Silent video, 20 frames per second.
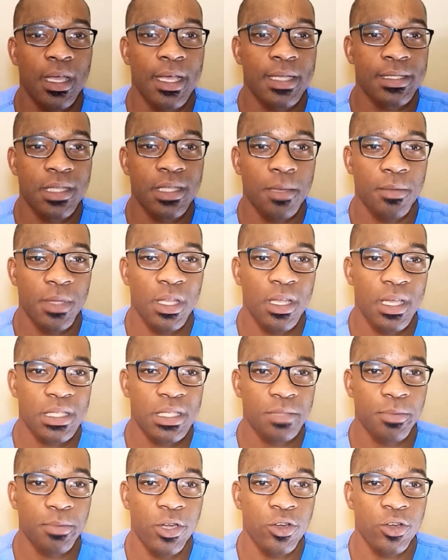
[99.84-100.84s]
some of the
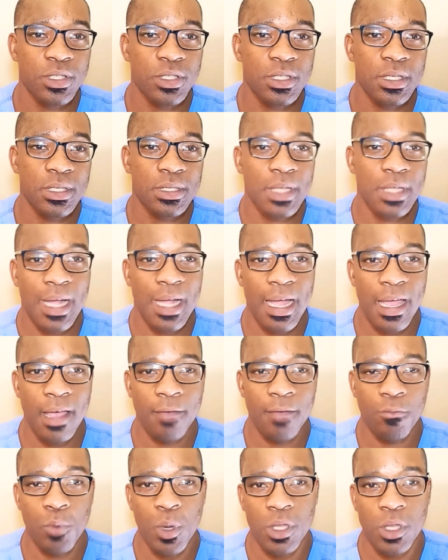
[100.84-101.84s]
experiences that I have
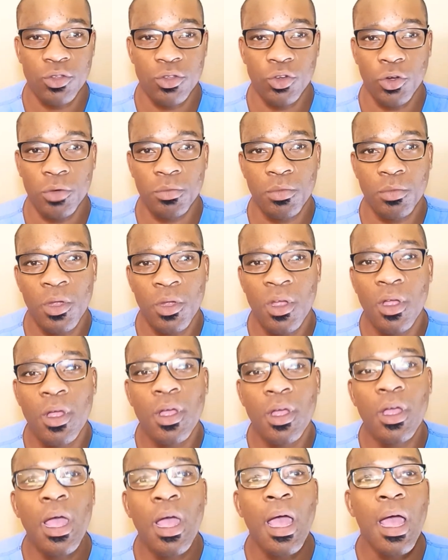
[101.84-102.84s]
went through.
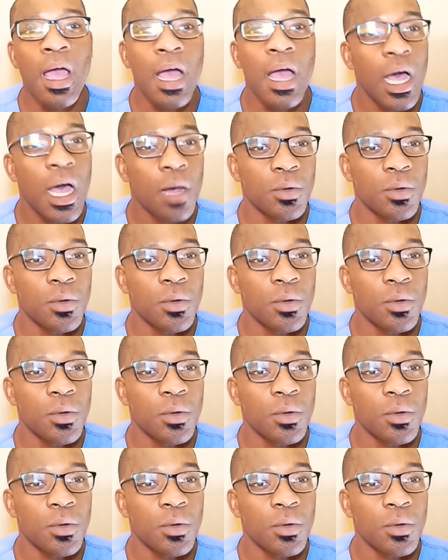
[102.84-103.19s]
I would